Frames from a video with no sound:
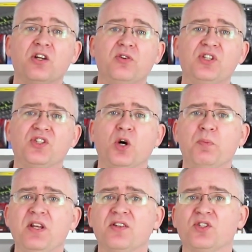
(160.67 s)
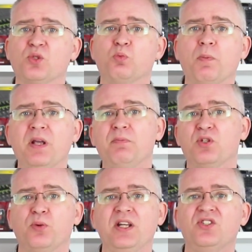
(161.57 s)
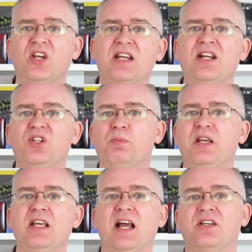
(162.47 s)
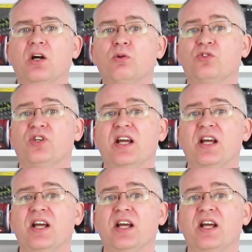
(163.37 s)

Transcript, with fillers: Chris told me that swapping between 1080p and Ultra